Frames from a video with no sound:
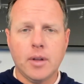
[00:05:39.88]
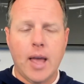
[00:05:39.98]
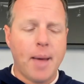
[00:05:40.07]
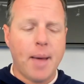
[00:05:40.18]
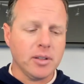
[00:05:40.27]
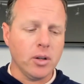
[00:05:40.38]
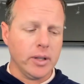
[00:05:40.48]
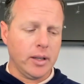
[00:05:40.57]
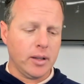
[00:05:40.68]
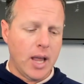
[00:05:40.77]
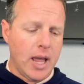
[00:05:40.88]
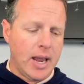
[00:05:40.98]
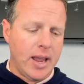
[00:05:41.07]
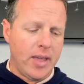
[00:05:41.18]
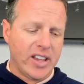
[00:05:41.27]
Absolutely.
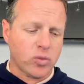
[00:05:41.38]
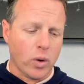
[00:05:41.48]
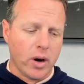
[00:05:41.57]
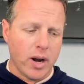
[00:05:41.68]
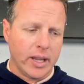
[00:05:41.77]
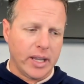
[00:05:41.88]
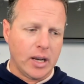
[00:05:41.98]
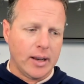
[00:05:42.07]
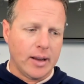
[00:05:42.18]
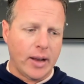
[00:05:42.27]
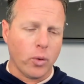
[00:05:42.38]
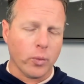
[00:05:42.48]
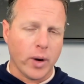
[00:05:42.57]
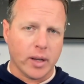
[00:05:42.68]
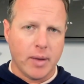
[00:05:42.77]
And that's where, again, I don't
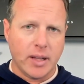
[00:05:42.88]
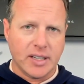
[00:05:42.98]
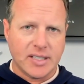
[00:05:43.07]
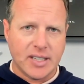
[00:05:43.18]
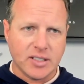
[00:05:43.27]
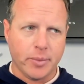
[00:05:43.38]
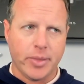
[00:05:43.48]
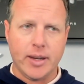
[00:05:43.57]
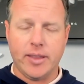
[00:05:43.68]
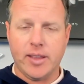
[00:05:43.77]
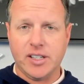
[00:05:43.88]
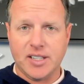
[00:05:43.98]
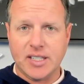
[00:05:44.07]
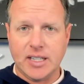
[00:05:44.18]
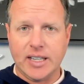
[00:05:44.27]
recommend you sell something and then
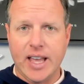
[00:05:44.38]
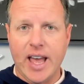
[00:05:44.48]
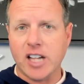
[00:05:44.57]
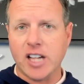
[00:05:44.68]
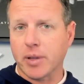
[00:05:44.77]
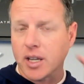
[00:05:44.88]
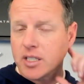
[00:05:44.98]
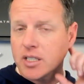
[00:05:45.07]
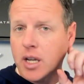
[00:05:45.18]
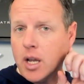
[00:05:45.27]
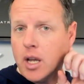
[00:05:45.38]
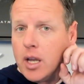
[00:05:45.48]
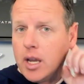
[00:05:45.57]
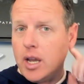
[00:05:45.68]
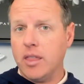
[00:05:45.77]
just sit in cash, because
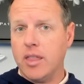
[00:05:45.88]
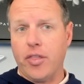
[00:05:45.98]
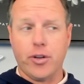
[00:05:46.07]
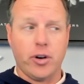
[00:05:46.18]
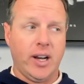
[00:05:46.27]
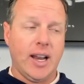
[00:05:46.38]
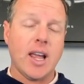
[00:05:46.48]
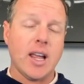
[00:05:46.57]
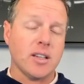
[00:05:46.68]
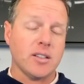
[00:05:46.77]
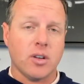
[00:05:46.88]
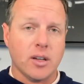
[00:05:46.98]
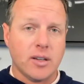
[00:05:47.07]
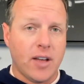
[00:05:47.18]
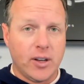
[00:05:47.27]
in that 30 days, you
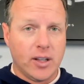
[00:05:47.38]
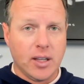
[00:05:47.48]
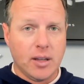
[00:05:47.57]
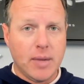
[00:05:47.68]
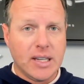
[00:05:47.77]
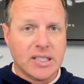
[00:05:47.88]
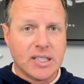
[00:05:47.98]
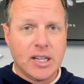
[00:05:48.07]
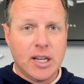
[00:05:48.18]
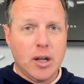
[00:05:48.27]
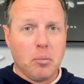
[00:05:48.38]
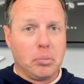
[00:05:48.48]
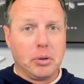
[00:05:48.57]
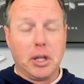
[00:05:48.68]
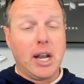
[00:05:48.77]
could definitely miss
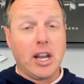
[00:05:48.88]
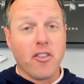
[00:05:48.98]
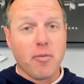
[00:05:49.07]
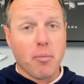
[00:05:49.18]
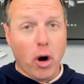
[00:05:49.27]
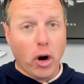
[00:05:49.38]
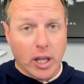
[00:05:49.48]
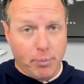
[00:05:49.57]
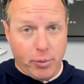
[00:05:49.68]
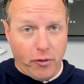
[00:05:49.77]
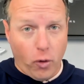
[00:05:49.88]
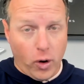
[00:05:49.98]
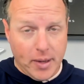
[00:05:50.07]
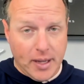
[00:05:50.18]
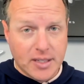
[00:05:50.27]
plenty of market
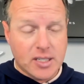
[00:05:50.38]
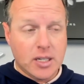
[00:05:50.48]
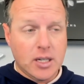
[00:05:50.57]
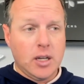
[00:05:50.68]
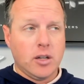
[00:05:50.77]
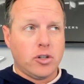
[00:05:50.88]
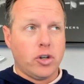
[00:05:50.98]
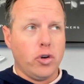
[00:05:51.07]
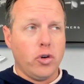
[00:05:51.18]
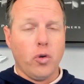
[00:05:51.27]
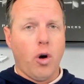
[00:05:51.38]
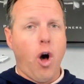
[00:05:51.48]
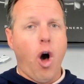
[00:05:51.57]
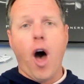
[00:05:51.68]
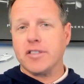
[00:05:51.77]
performance to
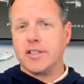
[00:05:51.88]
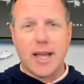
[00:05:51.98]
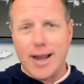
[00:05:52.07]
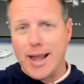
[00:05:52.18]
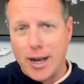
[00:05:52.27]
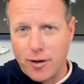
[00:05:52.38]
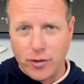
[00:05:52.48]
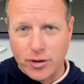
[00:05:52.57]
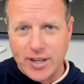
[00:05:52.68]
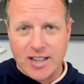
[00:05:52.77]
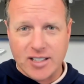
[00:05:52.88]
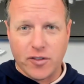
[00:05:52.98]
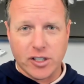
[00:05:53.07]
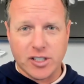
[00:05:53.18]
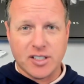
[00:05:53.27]
offset any of your tax
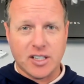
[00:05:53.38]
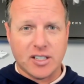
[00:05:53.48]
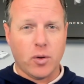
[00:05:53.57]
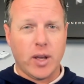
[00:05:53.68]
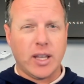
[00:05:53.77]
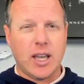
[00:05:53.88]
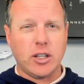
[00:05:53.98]
efficiency. So again,